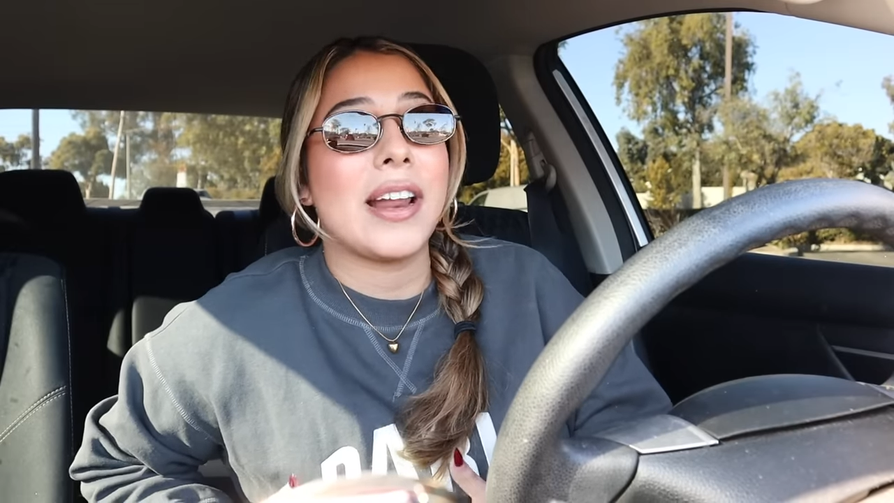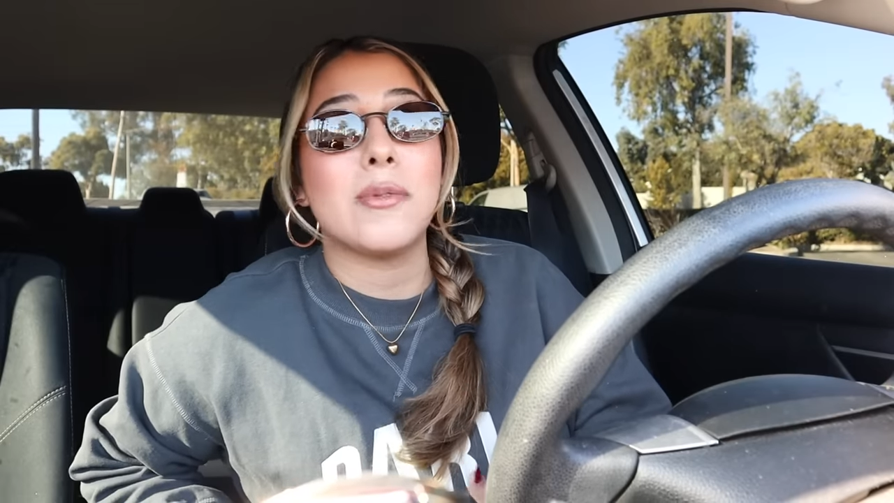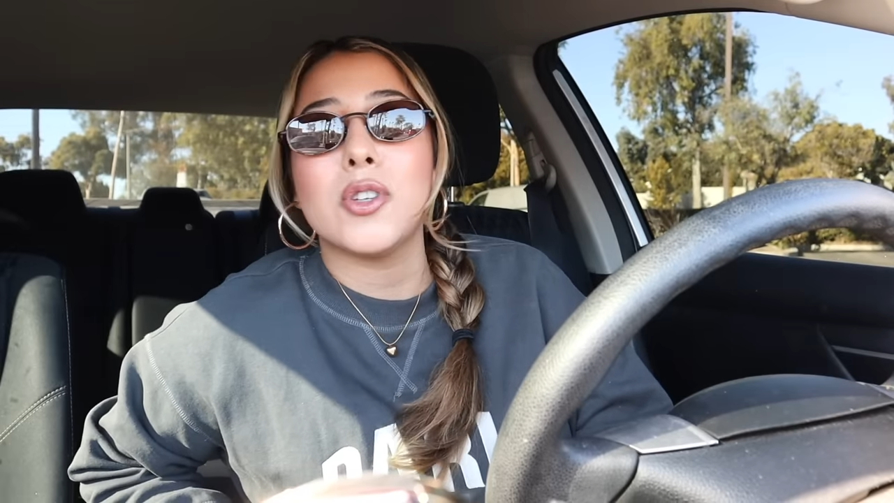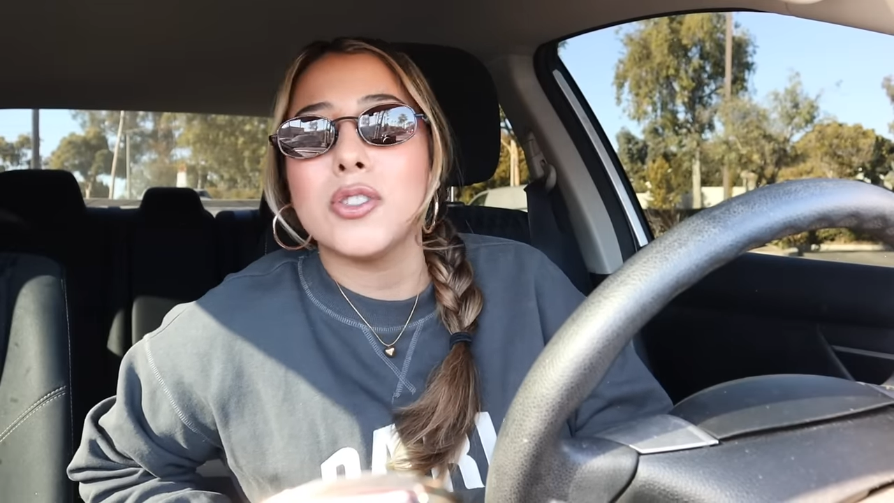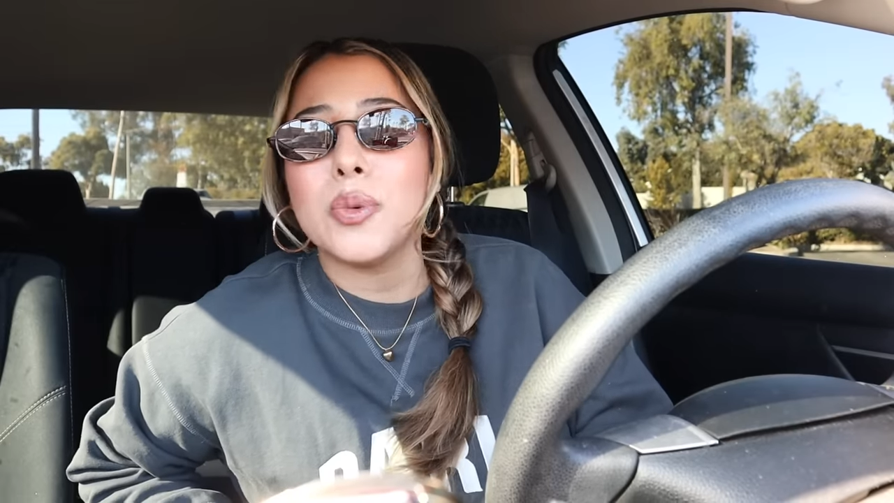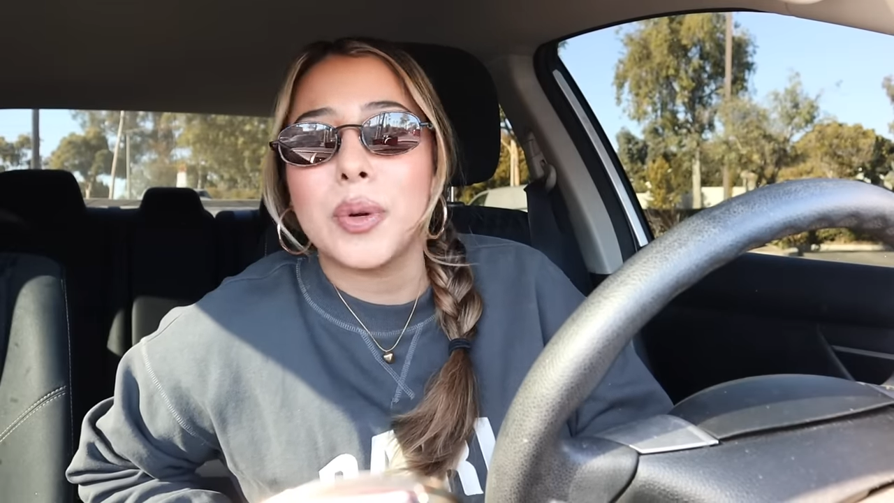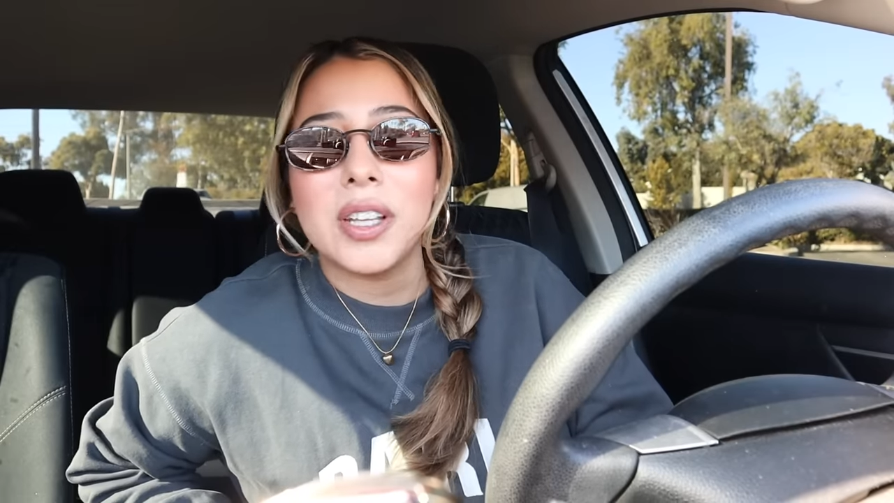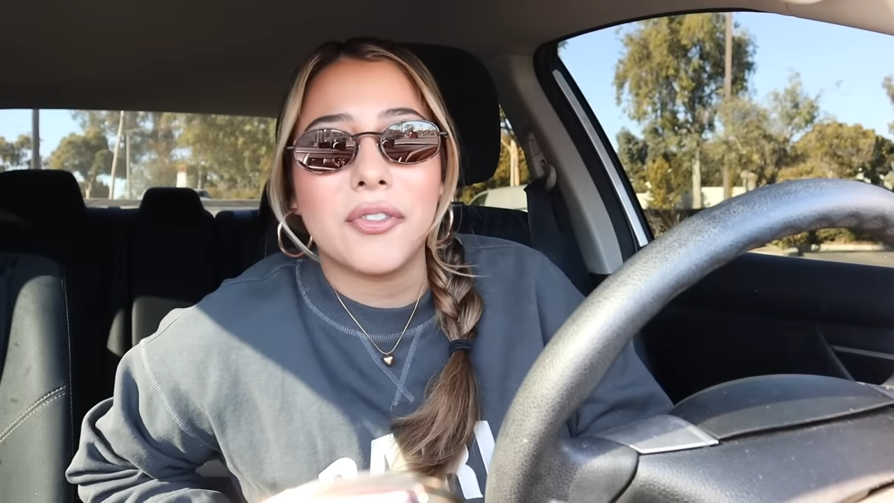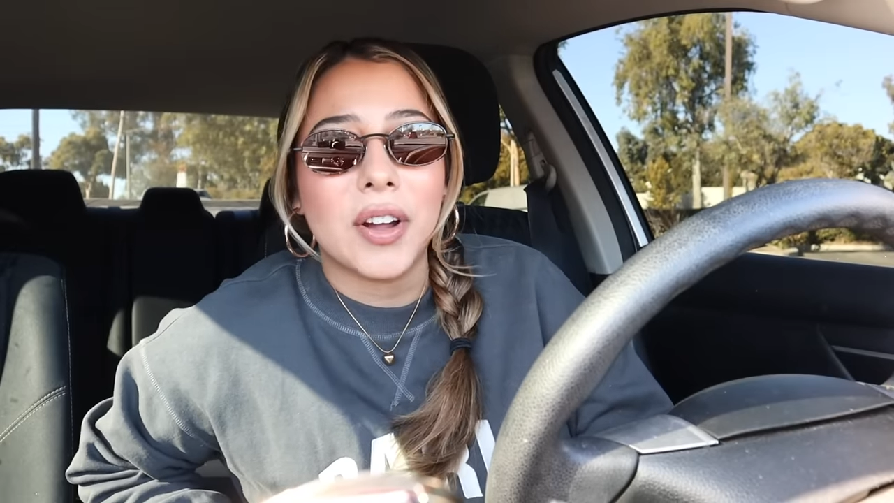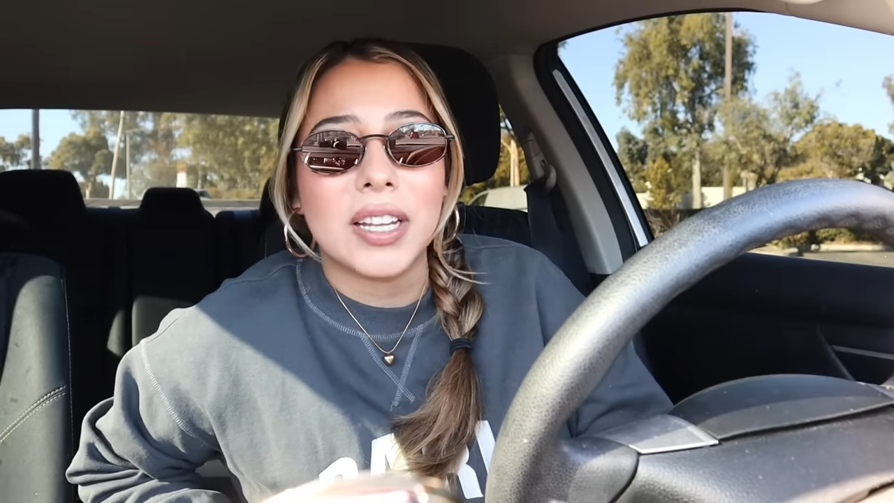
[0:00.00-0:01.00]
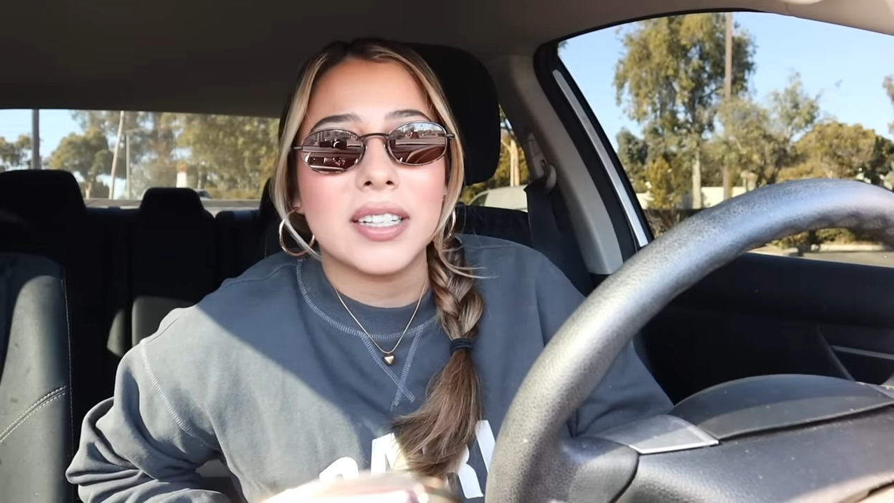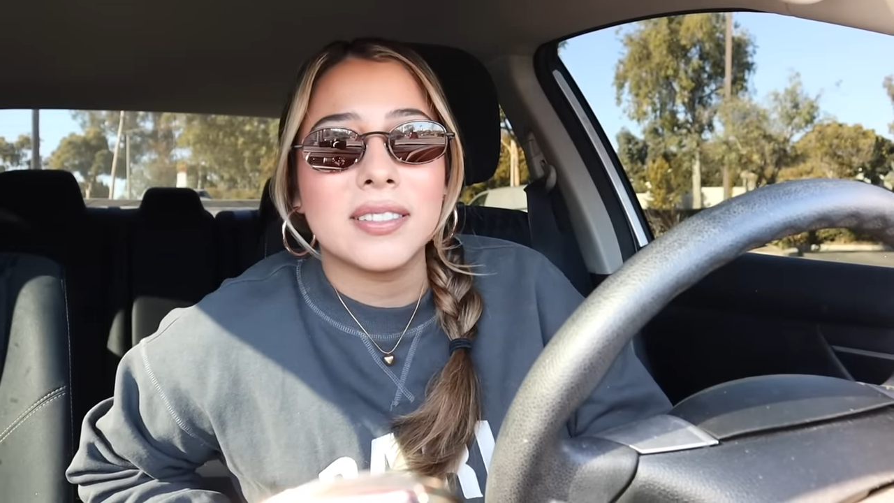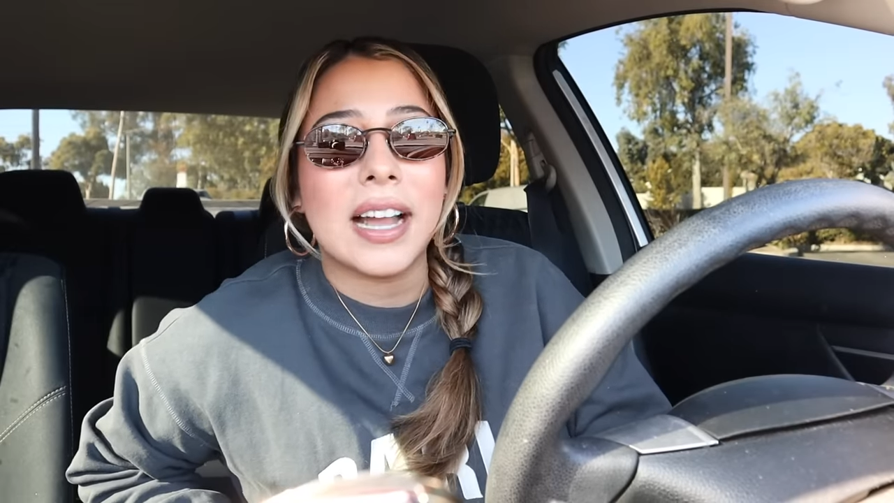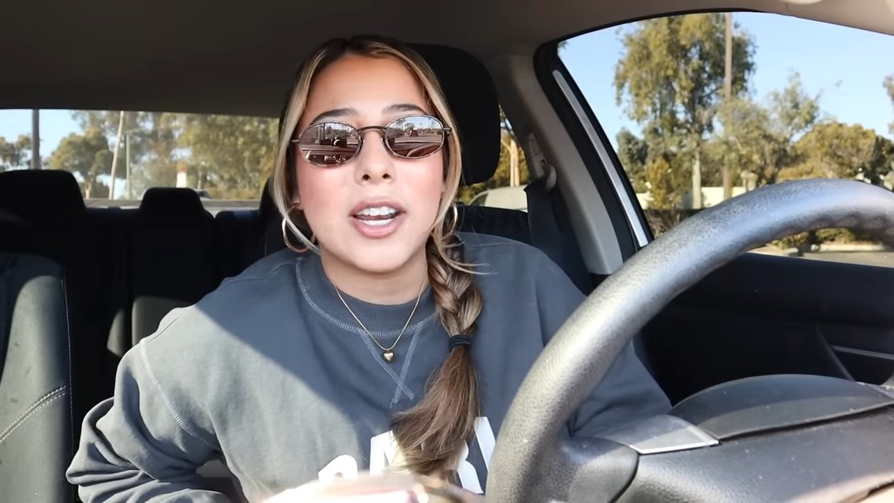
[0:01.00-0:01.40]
And it was also really funny.